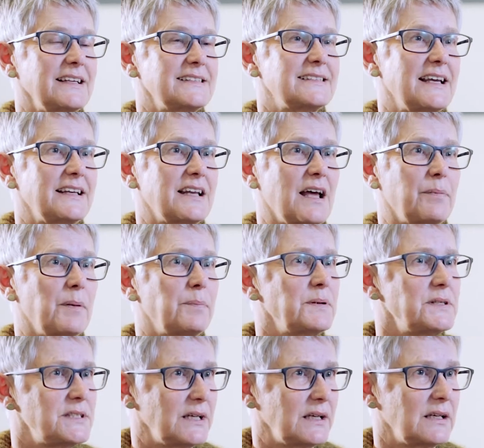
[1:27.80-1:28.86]
set up a
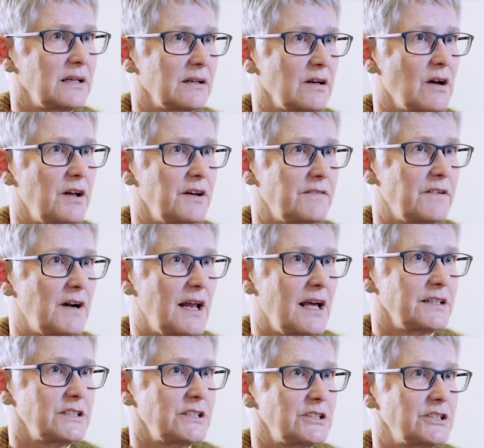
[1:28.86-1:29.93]
particular kind of
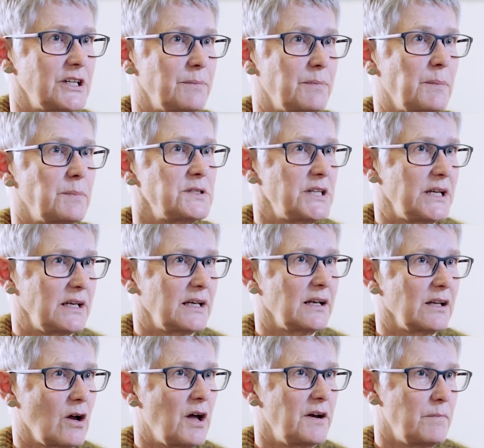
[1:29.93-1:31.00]
relationship, a particular
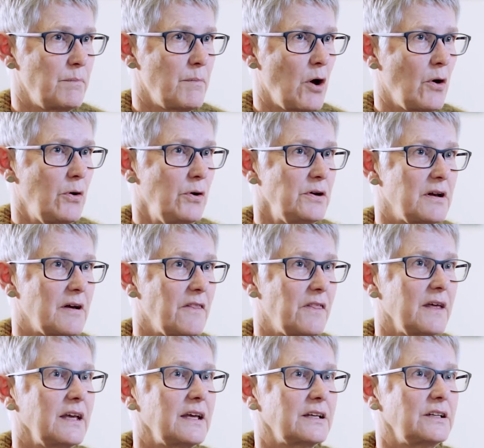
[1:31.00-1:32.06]
kind of mode, I
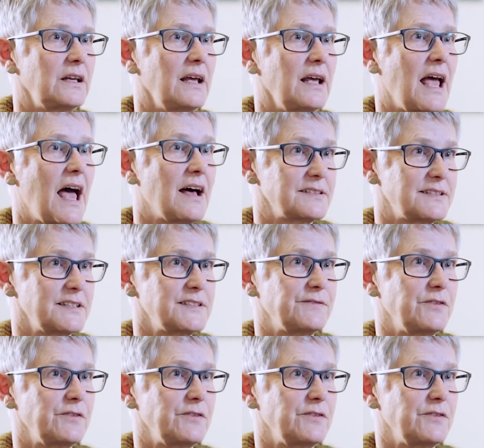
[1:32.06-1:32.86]
think, in us as